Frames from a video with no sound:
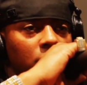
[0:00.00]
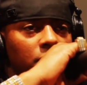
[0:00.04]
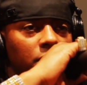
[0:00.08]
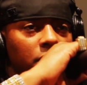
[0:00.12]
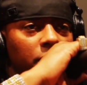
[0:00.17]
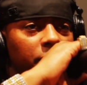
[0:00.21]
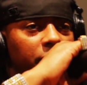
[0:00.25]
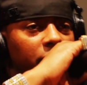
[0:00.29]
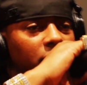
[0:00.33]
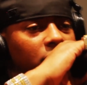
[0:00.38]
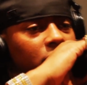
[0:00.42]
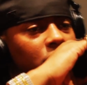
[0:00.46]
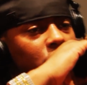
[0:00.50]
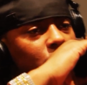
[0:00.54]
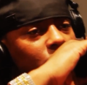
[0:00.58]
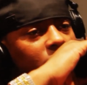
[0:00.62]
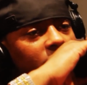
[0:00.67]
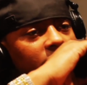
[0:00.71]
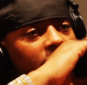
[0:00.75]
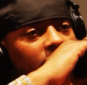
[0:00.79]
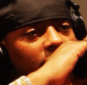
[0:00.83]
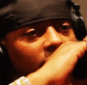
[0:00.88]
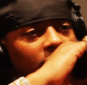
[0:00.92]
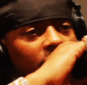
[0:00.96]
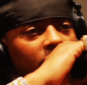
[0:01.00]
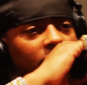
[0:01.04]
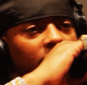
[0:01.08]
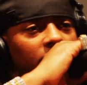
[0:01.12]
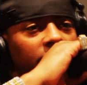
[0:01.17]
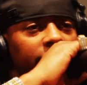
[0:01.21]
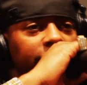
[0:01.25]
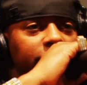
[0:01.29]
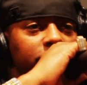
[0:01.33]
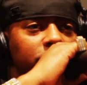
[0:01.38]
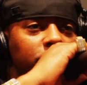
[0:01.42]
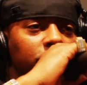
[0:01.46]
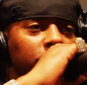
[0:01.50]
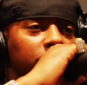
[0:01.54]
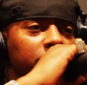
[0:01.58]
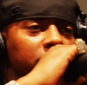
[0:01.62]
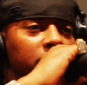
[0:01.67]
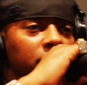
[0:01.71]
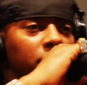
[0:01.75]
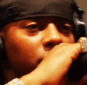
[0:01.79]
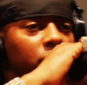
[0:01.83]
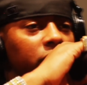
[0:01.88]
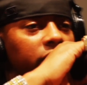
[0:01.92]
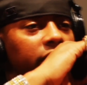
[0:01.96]
but because we had to get clearance from
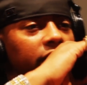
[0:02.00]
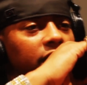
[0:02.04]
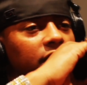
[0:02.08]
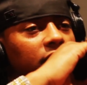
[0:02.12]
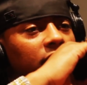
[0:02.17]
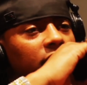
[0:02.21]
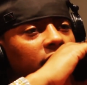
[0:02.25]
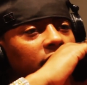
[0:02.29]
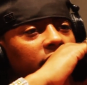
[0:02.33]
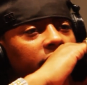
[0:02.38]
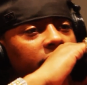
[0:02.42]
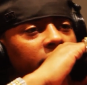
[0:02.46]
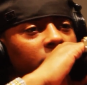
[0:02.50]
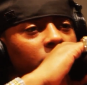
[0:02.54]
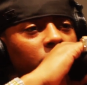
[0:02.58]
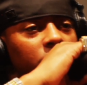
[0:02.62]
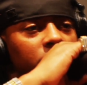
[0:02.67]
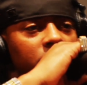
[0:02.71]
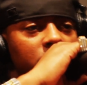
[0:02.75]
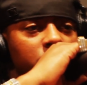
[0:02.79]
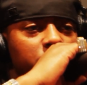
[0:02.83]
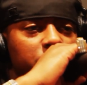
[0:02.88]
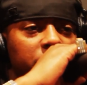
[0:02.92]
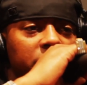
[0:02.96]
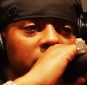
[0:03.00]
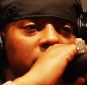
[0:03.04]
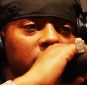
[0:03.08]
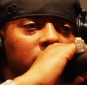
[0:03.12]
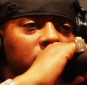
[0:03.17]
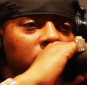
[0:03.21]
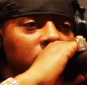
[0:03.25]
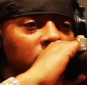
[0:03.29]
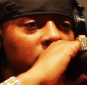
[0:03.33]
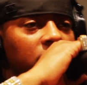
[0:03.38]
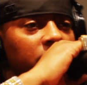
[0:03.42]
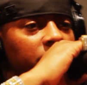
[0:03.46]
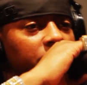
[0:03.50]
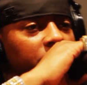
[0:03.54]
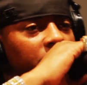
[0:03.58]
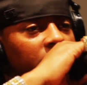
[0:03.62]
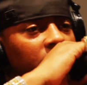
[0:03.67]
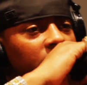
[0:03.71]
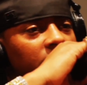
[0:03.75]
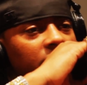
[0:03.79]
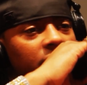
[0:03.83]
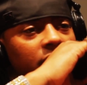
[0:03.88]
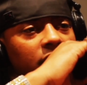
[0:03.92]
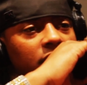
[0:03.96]
him, we had to clear with his production
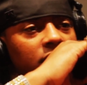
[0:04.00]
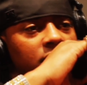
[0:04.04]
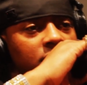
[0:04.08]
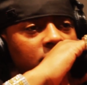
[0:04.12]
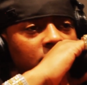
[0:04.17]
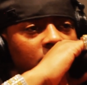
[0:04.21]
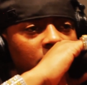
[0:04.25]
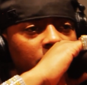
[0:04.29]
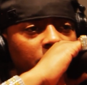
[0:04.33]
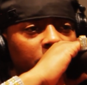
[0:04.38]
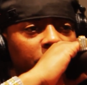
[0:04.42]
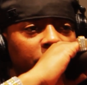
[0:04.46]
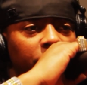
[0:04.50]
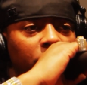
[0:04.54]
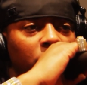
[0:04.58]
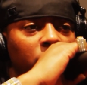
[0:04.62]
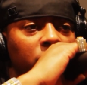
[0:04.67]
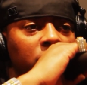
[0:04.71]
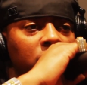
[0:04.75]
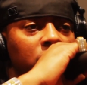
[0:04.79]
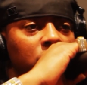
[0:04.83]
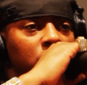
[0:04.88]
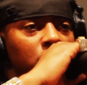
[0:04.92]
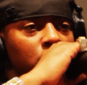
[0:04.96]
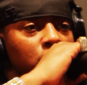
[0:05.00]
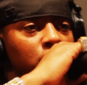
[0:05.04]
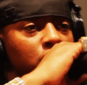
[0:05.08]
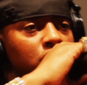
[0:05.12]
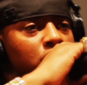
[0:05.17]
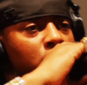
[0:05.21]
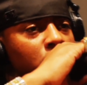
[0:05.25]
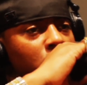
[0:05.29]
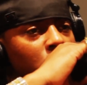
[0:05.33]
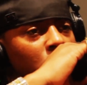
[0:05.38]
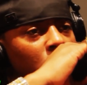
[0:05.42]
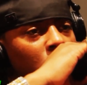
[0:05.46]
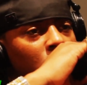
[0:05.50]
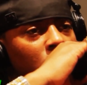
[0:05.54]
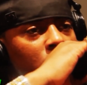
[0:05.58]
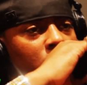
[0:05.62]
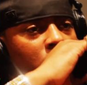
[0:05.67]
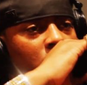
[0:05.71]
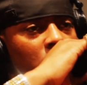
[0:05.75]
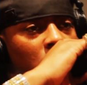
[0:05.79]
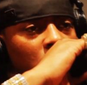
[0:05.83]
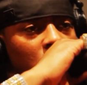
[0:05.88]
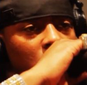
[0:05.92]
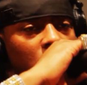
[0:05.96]
company ahead of time before we could use the songs.